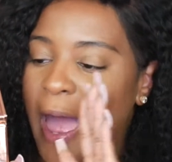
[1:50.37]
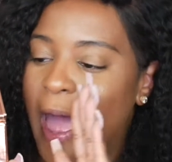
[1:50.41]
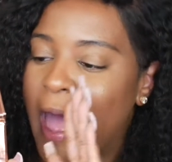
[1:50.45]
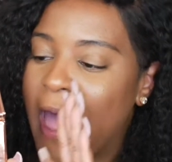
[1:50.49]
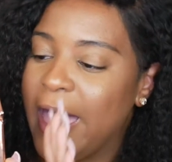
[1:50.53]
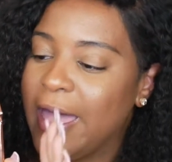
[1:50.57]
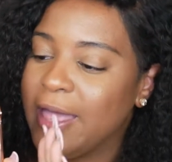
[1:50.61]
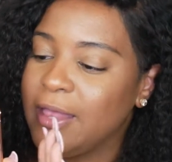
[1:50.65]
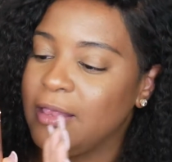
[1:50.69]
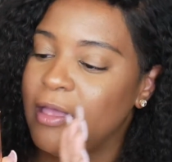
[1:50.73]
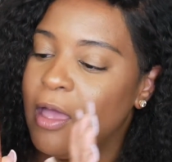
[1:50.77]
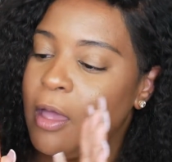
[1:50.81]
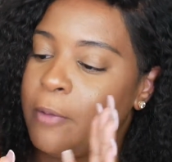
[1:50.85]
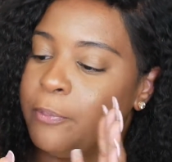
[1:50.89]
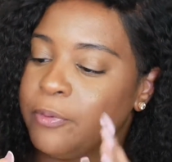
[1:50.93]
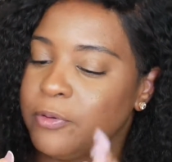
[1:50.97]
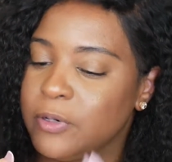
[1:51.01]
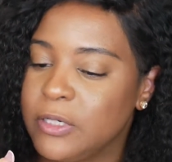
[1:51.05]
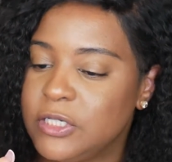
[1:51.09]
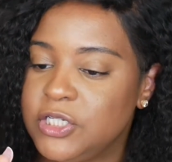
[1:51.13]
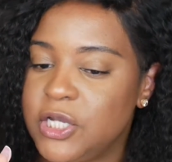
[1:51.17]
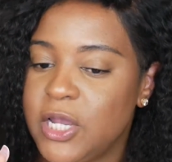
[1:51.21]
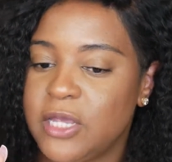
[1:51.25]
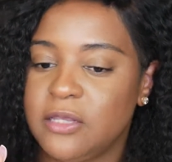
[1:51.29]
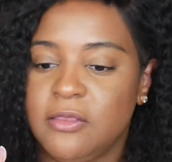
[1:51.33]
I
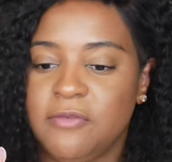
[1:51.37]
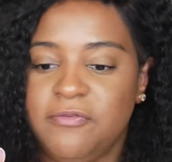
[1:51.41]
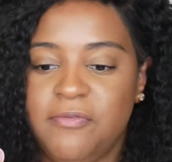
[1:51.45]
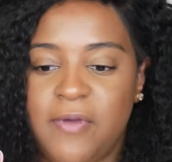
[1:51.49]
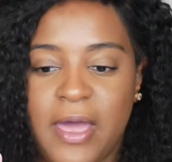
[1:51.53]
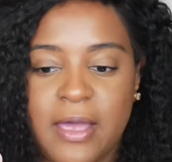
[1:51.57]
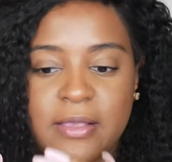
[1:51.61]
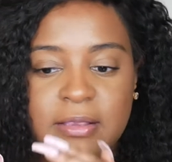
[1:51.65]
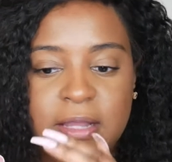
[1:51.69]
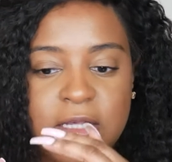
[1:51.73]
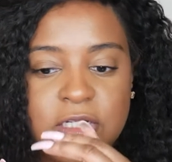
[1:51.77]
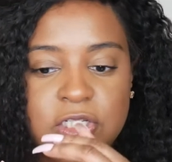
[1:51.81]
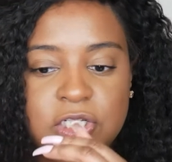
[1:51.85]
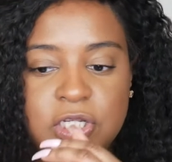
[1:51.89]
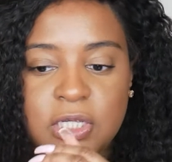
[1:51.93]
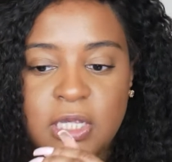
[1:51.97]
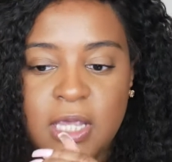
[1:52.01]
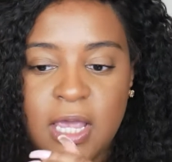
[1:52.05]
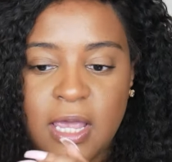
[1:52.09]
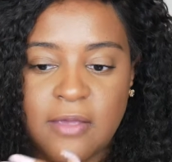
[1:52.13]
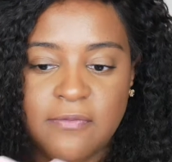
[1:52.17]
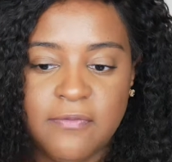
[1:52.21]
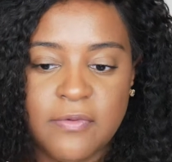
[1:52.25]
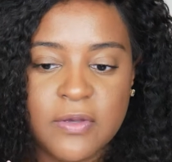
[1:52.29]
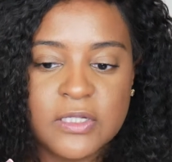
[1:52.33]
appreciate the fact that she
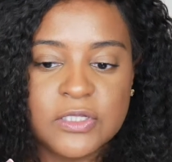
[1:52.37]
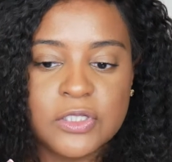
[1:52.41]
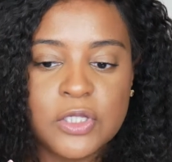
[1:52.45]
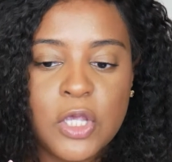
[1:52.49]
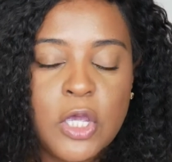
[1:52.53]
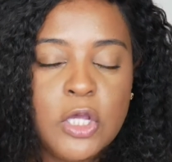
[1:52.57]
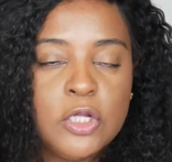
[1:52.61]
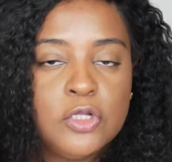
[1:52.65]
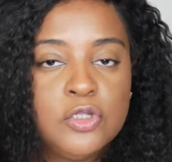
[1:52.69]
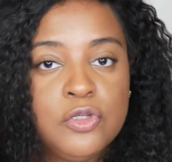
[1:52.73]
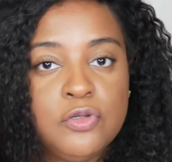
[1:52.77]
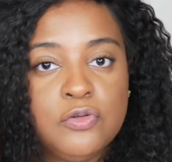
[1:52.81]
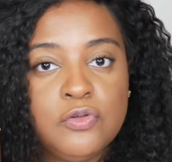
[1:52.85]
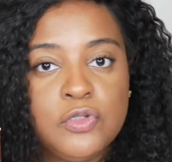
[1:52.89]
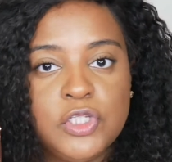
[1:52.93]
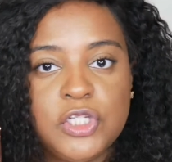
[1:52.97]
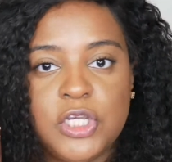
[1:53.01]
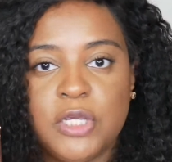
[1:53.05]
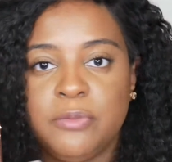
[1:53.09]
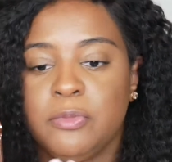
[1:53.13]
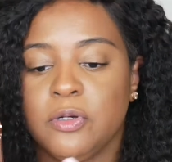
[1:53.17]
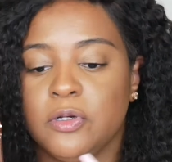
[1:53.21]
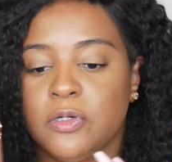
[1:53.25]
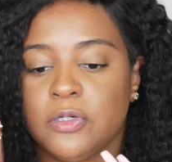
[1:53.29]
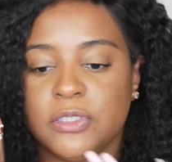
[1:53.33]
gave us 2
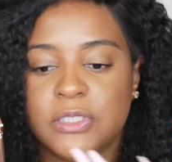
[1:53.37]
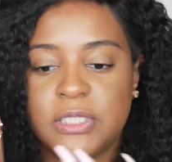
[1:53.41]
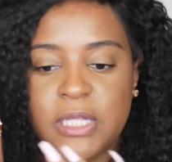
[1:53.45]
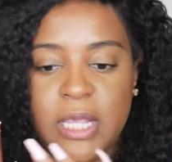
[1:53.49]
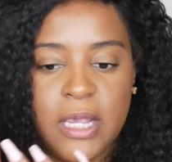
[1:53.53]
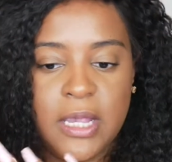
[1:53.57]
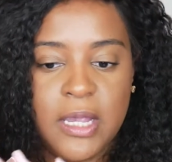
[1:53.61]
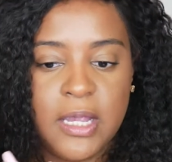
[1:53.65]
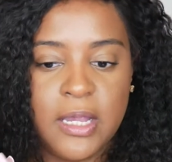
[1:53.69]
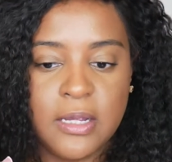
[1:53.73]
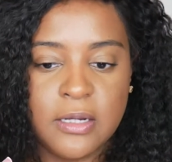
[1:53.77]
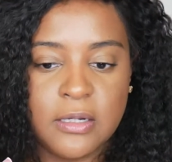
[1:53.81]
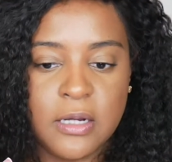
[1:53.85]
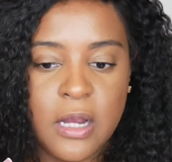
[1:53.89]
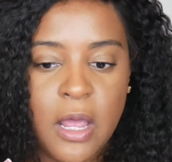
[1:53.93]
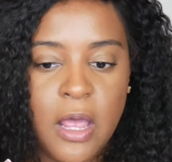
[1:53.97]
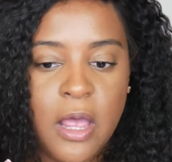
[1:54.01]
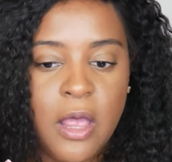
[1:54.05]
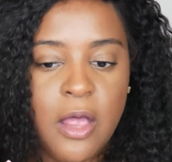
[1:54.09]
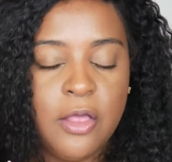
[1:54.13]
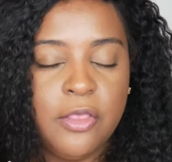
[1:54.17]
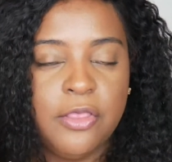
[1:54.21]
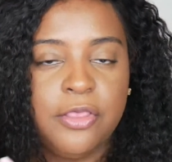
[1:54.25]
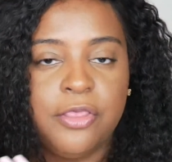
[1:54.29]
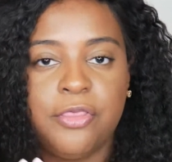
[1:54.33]
shimmers and
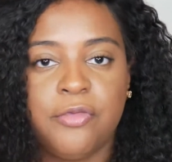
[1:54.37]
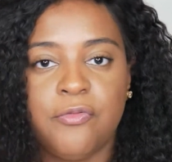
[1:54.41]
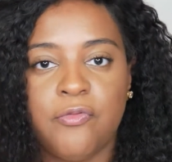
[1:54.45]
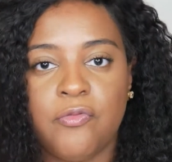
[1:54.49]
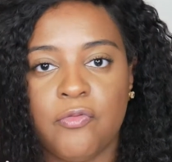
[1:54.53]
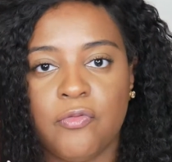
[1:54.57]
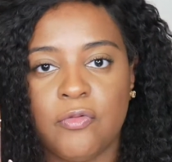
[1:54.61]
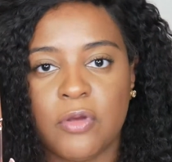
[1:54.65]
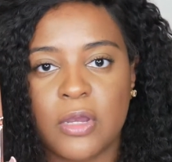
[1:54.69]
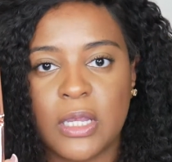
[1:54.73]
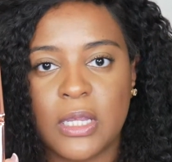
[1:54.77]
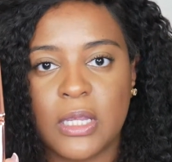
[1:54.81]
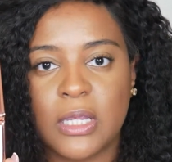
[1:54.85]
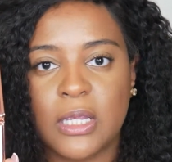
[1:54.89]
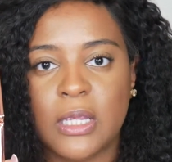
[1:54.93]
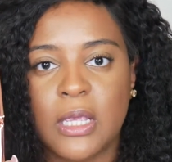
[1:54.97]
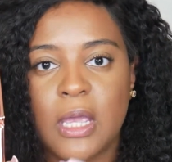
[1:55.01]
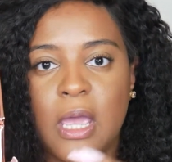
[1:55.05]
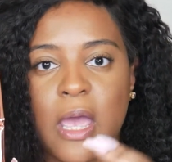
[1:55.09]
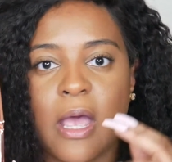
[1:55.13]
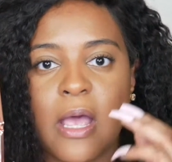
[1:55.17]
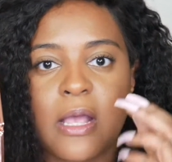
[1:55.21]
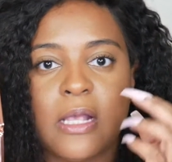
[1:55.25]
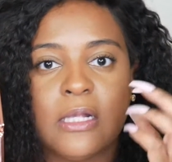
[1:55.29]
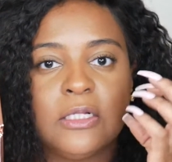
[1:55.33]

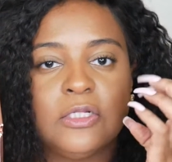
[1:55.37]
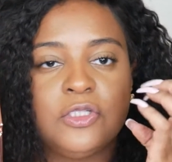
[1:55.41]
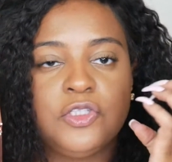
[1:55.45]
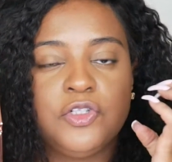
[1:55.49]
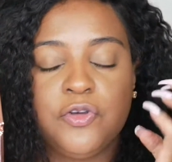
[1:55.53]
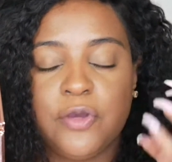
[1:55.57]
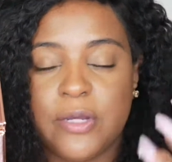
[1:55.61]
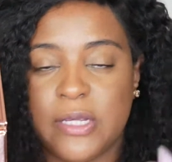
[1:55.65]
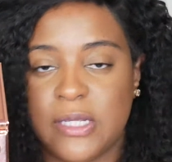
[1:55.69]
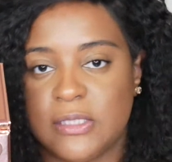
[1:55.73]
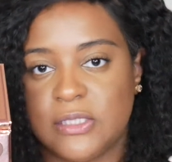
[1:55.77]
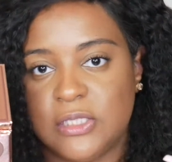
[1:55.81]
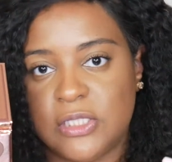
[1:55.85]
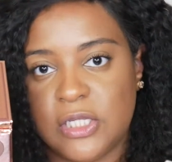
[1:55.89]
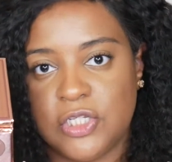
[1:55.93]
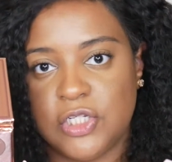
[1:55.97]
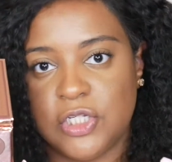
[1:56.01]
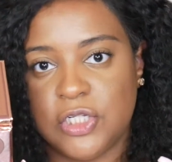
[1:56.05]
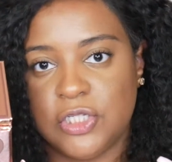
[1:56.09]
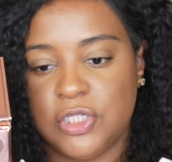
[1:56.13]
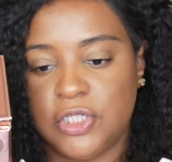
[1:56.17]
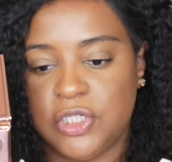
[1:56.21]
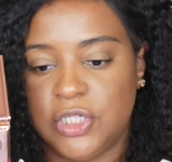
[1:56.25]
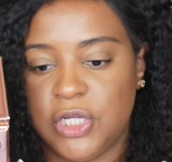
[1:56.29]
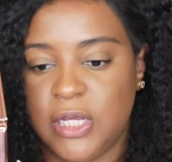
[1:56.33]
3
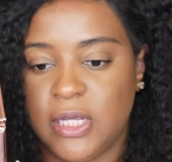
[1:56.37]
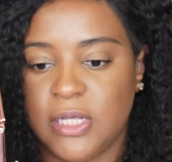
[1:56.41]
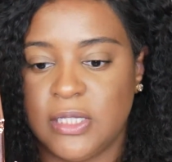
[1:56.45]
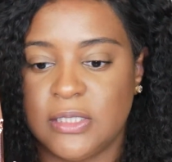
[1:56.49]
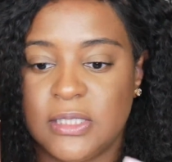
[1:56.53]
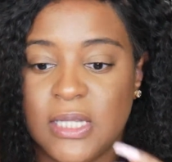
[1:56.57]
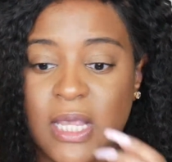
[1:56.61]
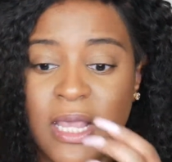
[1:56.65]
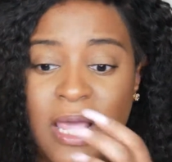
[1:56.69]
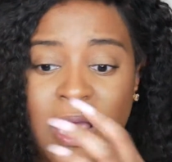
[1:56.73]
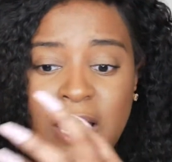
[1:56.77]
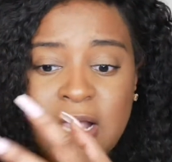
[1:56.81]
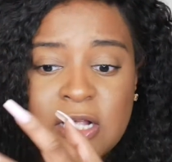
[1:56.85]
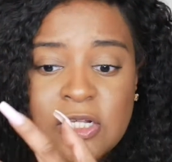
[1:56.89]
transition shades.